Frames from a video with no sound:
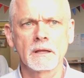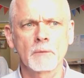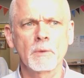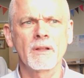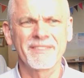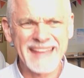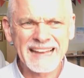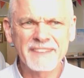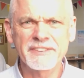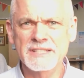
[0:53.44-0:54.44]
Well, the
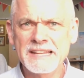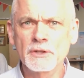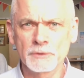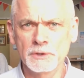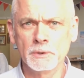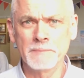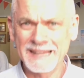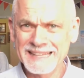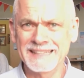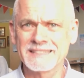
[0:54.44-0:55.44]
elephant in the room
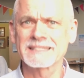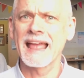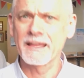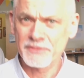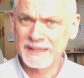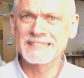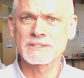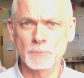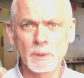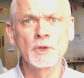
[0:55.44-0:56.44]
is
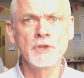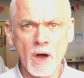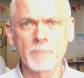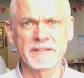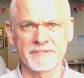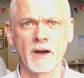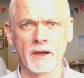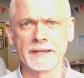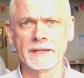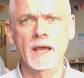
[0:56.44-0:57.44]
things will not be
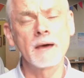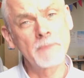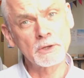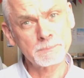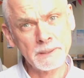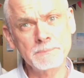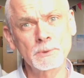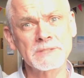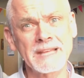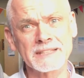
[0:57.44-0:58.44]
fine, and most
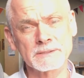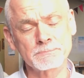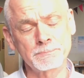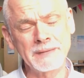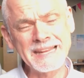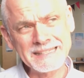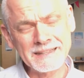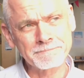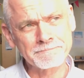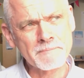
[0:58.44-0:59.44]
people's
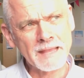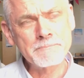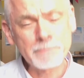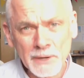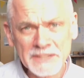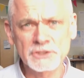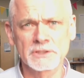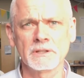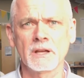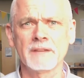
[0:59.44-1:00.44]

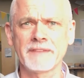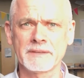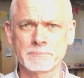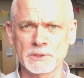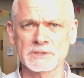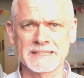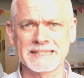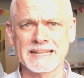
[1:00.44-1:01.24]
impression of having prostate